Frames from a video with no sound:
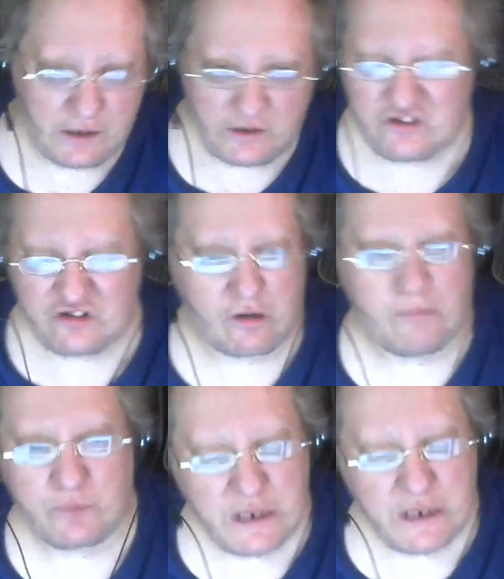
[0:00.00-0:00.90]
in
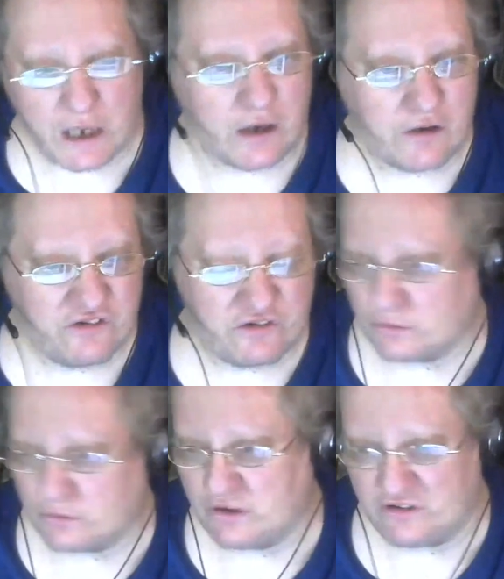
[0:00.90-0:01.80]
some regards,
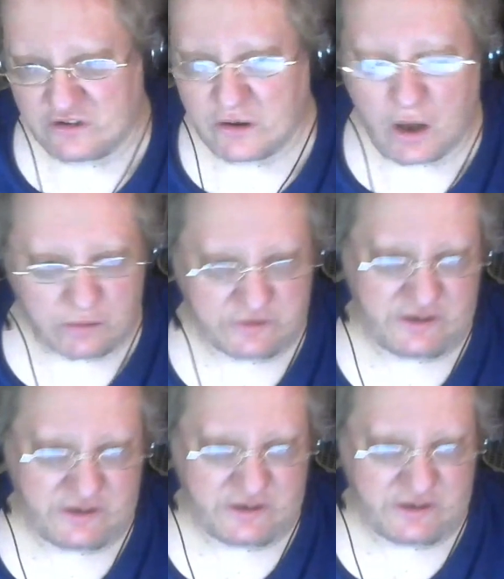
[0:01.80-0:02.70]
there is a
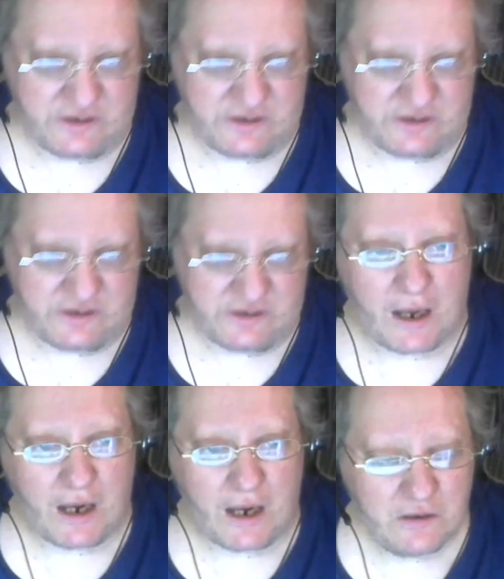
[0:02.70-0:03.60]
cultic
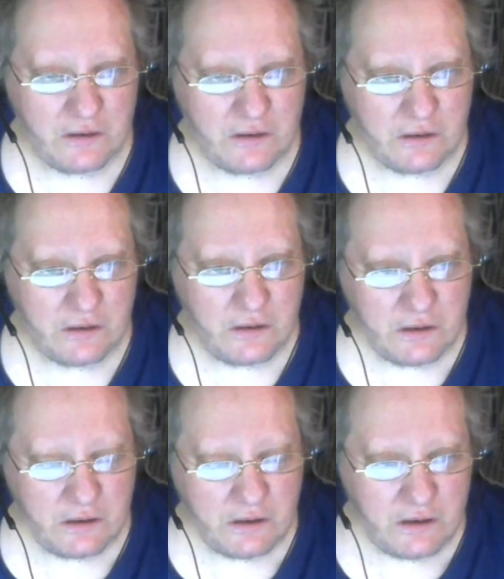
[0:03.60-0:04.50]
aspect
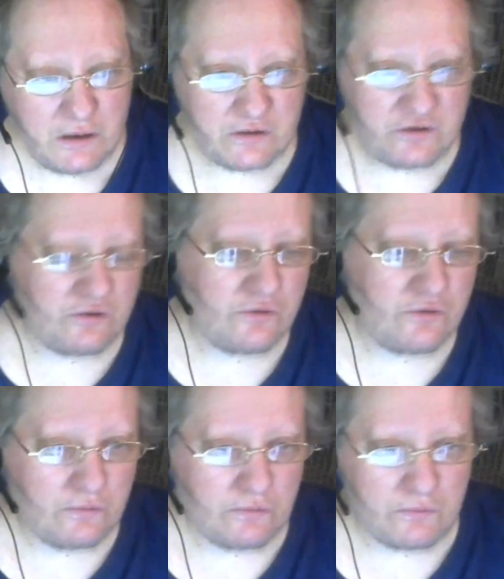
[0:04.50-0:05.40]

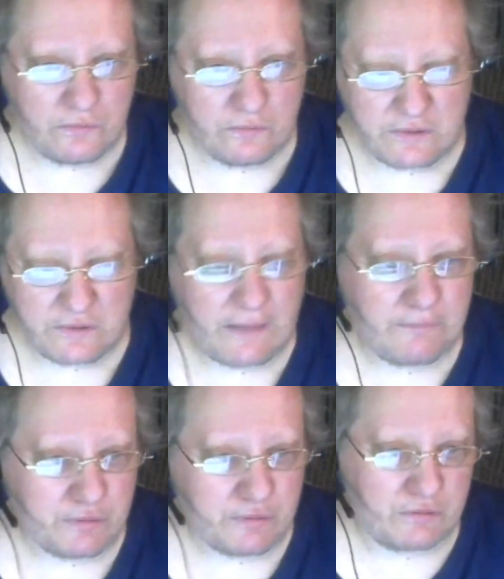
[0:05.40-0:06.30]
to
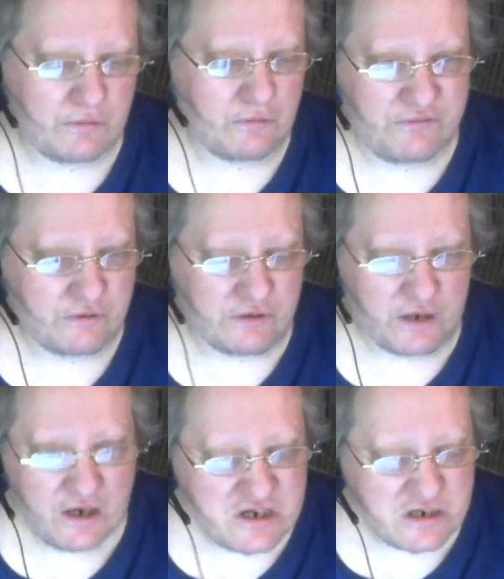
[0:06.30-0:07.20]
that political
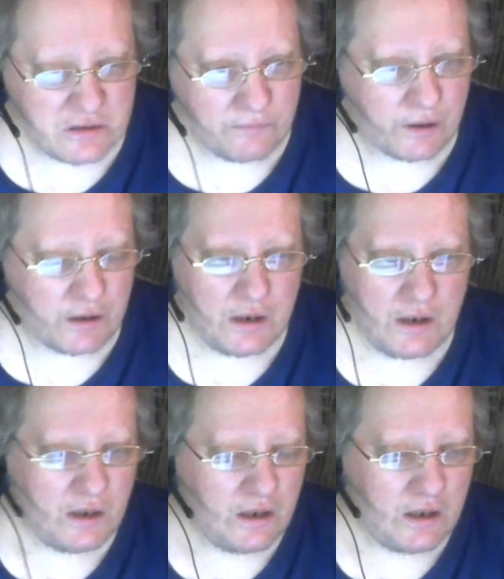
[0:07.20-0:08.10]
affiliation. But,
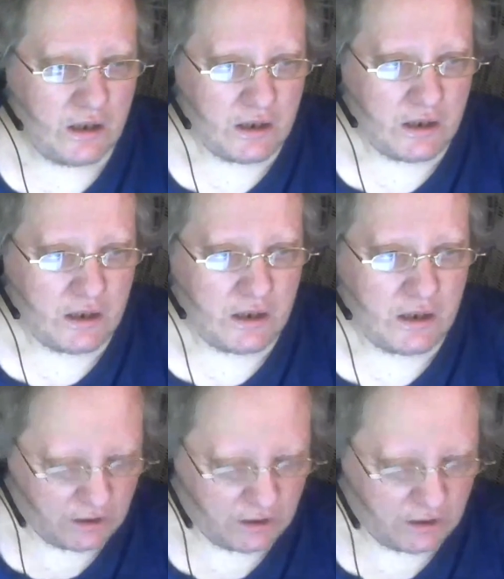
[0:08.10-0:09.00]

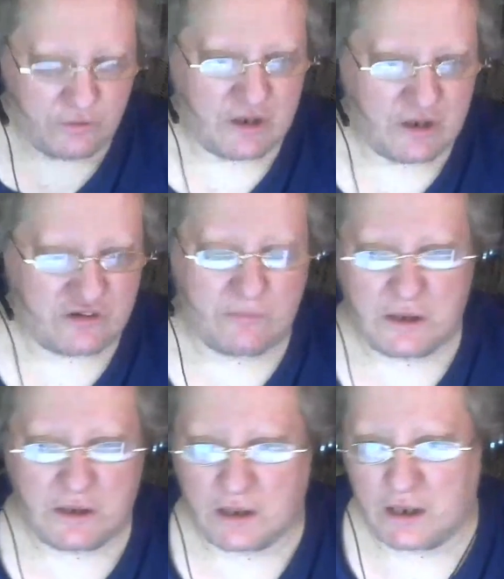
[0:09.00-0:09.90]
you get
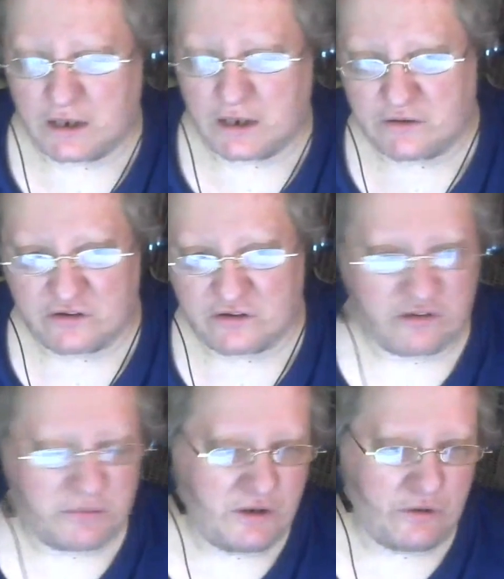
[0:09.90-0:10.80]
somebody like
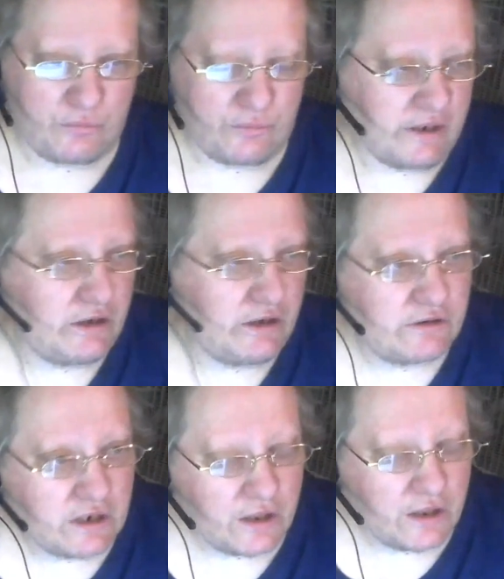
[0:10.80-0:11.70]
Salzman and
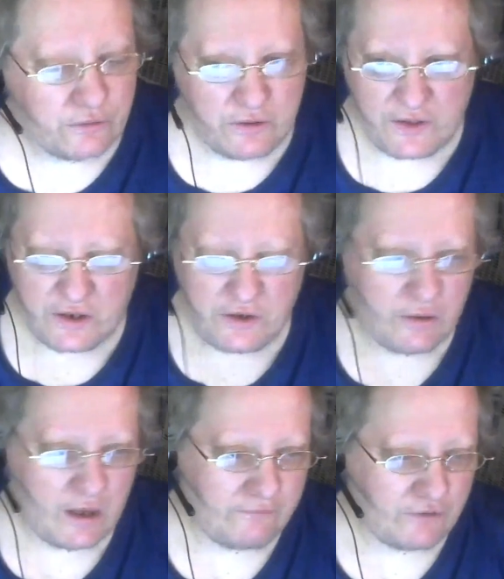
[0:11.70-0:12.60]
Rainier together, and then
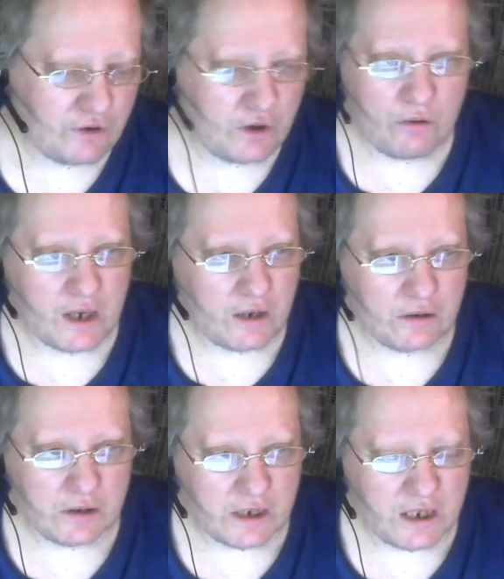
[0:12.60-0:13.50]
you have a
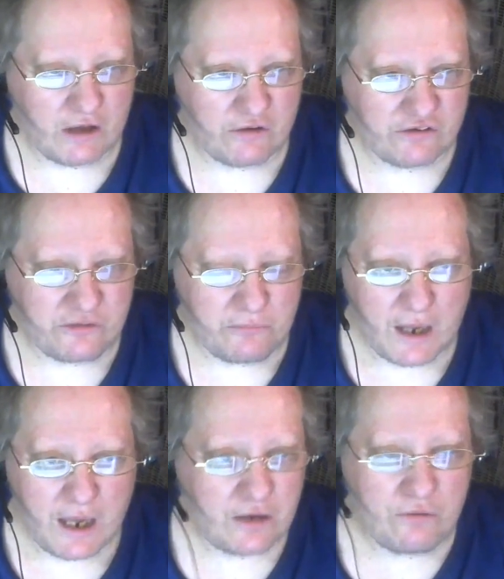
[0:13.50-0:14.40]
go-getter like Allison
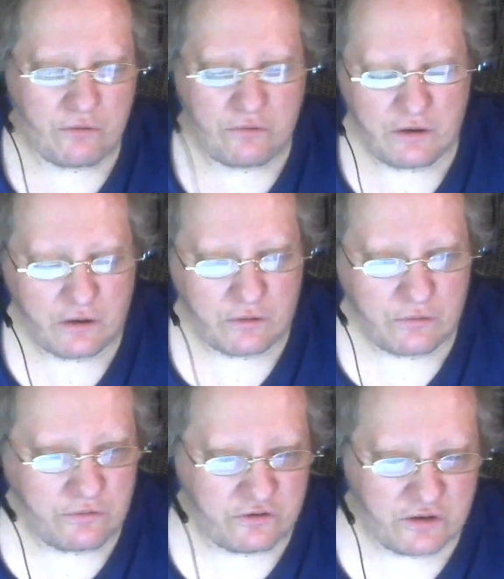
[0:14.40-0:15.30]
Mack, who, who's